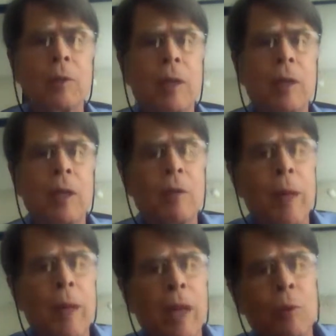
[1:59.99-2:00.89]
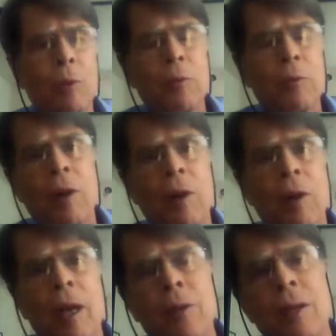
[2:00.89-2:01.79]
kind of a manual for
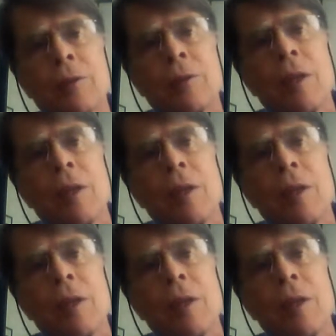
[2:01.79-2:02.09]
IFS.